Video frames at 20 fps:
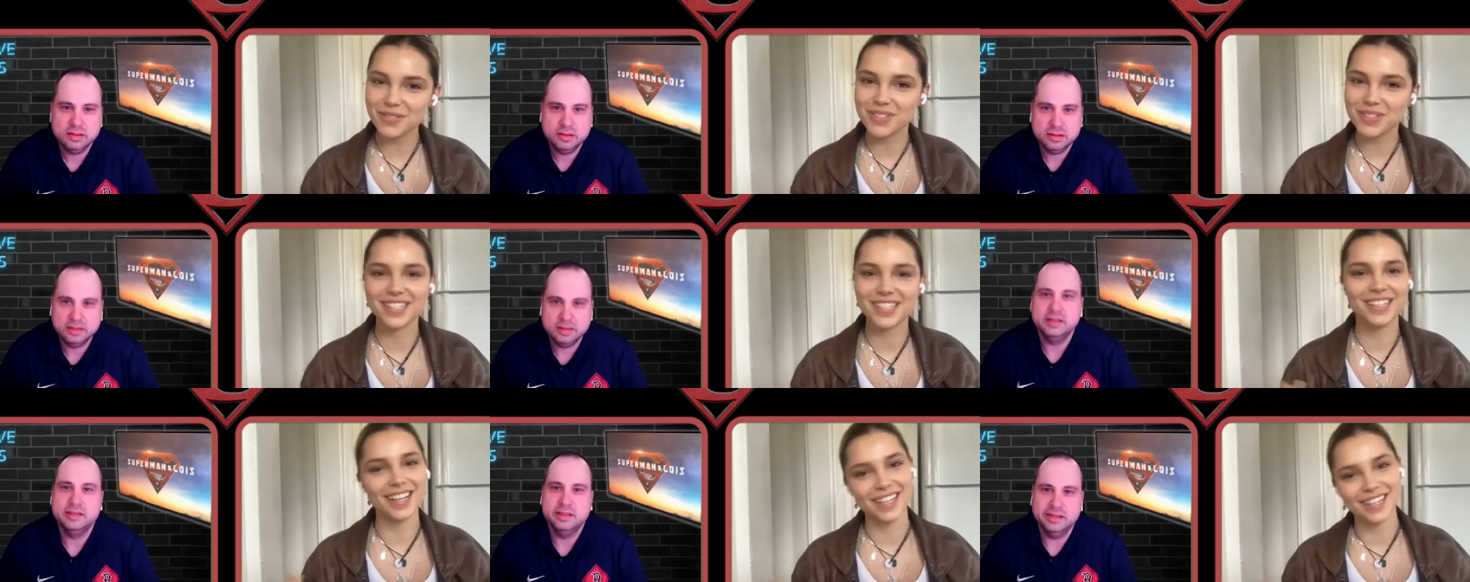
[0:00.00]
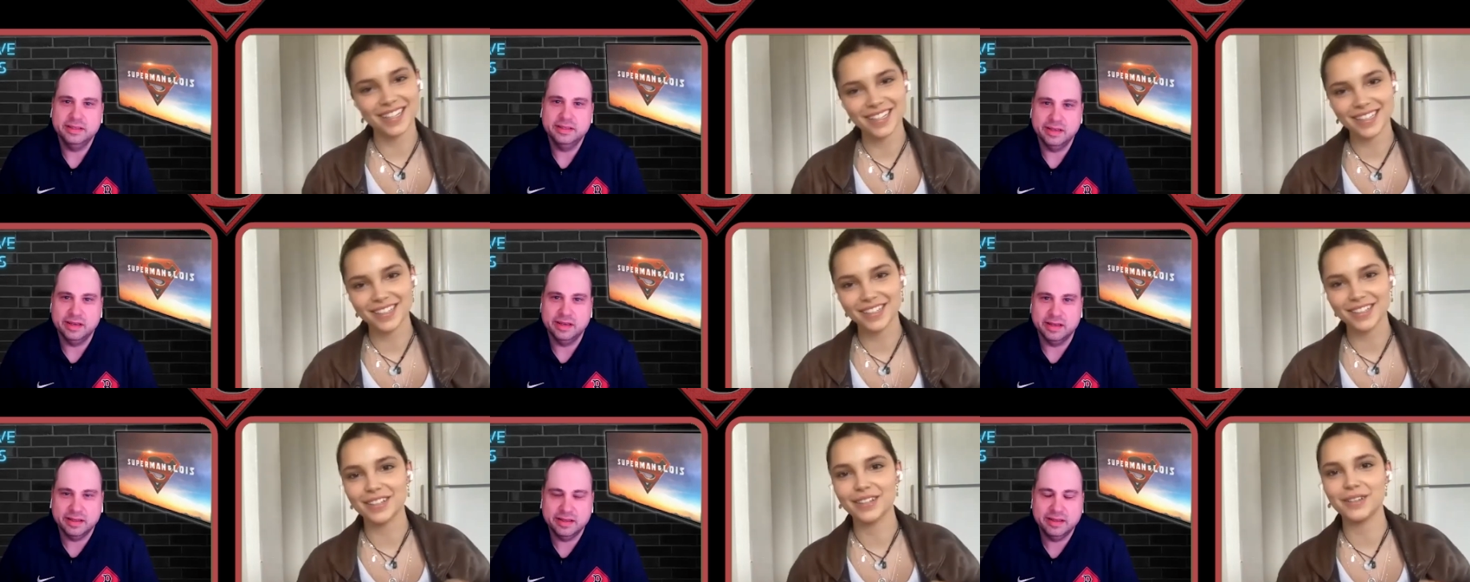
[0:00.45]
Speaker 1: it was
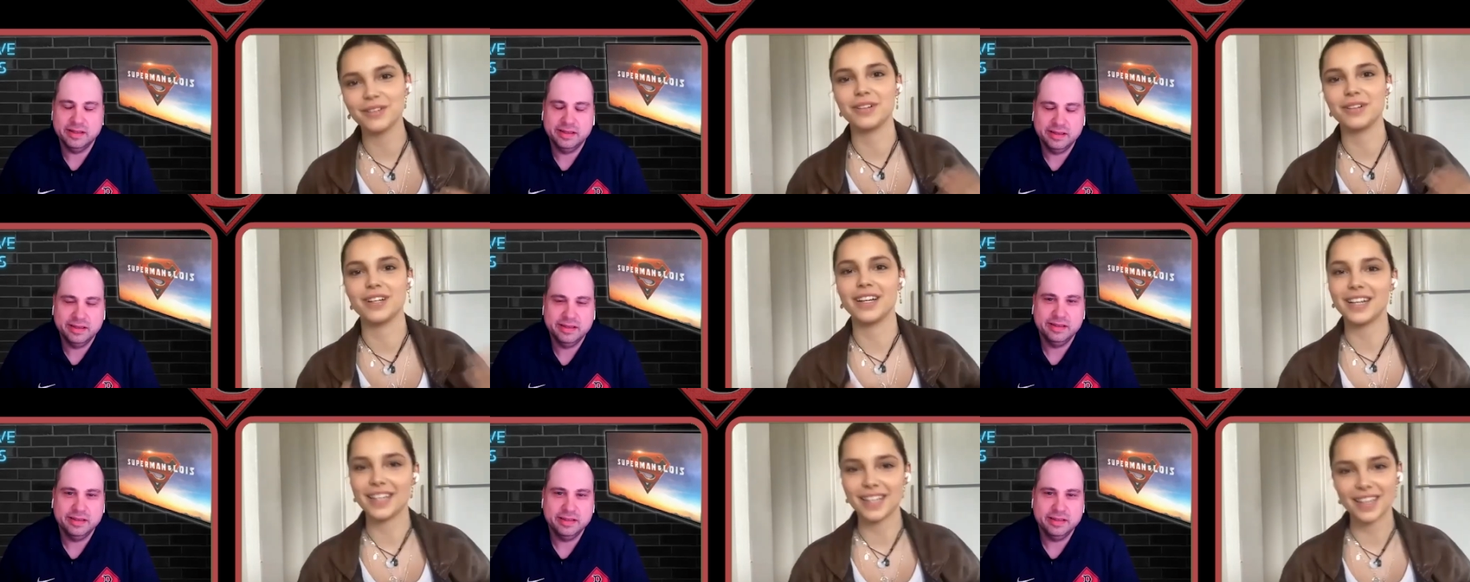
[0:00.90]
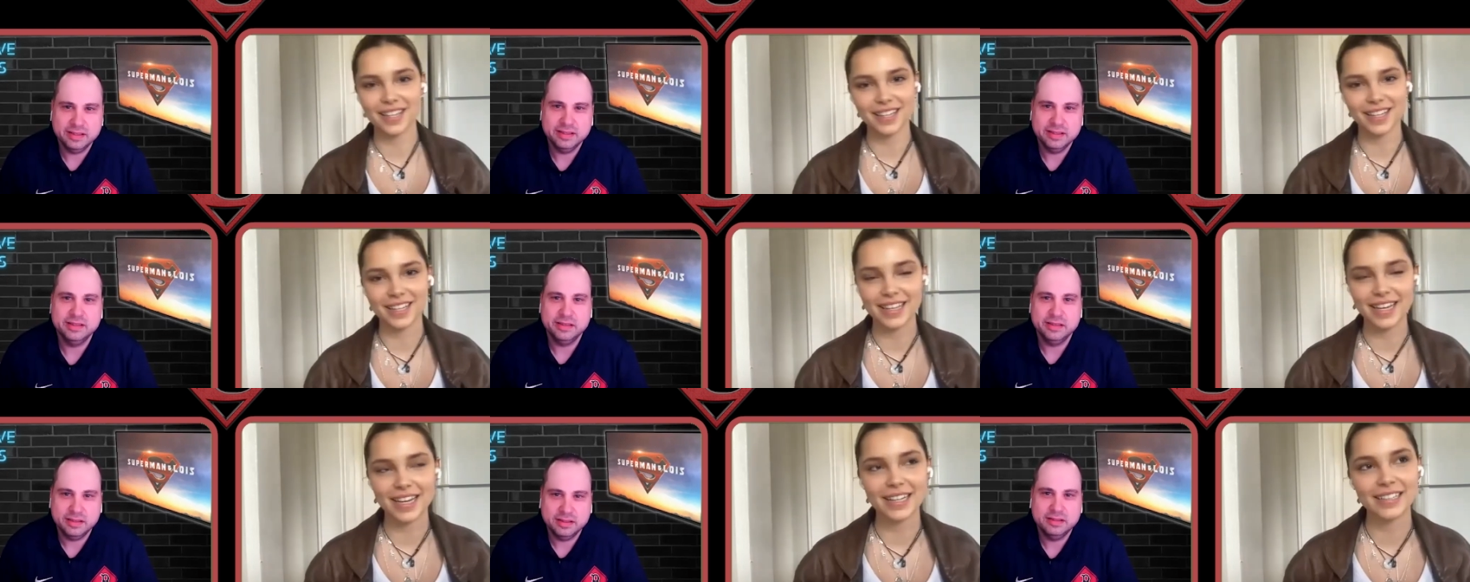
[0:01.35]
Gladiator yeah. or anything
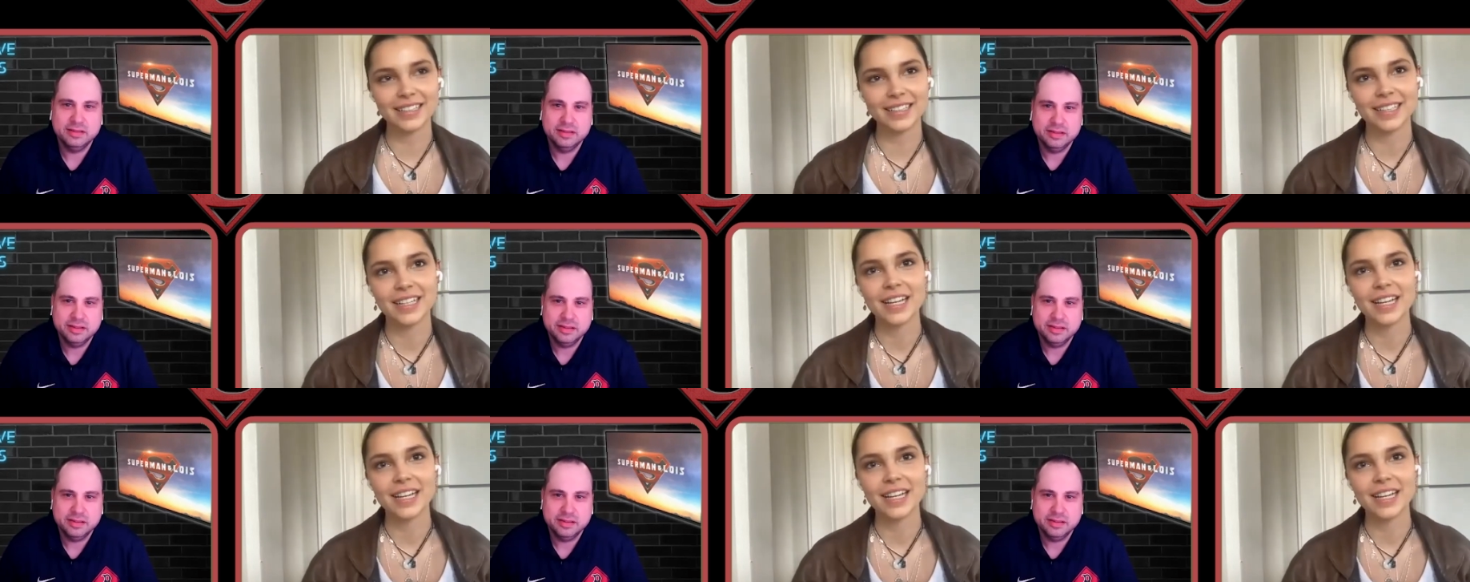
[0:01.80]
like that.